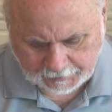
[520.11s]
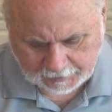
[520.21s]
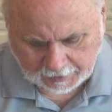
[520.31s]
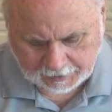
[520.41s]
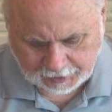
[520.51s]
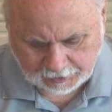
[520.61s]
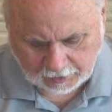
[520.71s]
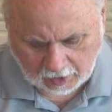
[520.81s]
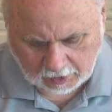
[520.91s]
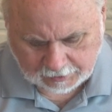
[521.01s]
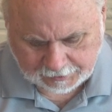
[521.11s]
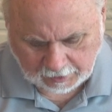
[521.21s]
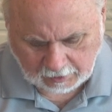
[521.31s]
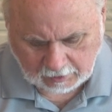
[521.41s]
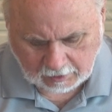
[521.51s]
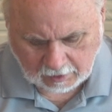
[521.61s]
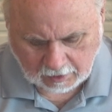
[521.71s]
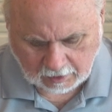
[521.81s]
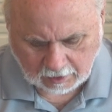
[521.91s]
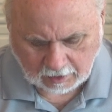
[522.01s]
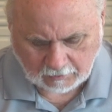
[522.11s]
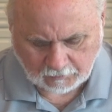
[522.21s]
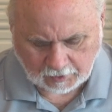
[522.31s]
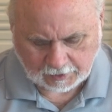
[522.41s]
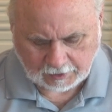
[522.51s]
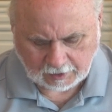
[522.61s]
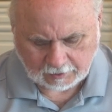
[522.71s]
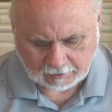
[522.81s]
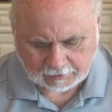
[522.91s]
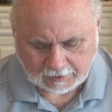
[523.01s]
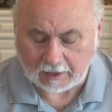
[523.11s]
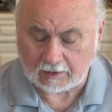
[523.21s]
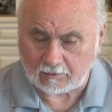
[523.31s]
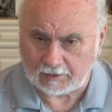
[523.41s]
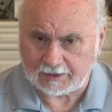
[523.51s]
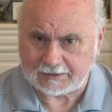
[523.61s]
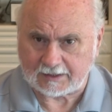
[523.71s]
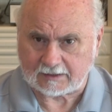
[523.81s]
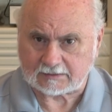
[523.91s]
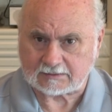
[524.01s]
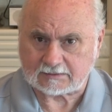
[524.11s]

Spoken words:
that you also love one another. Now look what he says.